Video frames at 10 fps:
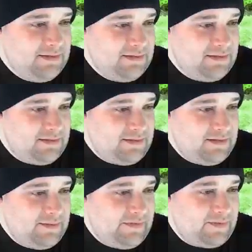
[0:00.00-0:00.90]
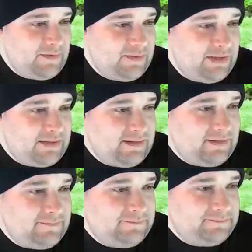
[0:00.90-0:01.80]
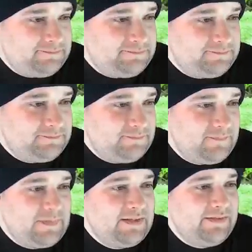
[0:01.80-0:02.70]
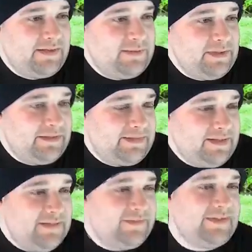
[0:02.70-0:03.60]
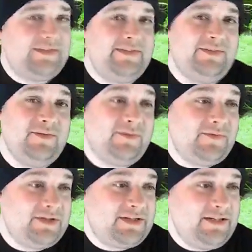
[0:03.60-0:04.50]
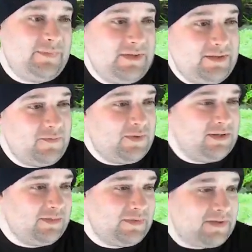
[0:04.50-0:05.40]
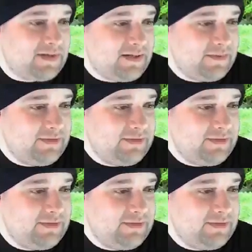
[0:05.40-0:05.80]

Let me scroll back up. Sandman Steve says he's new to fish keeping. Welcome to the hobby.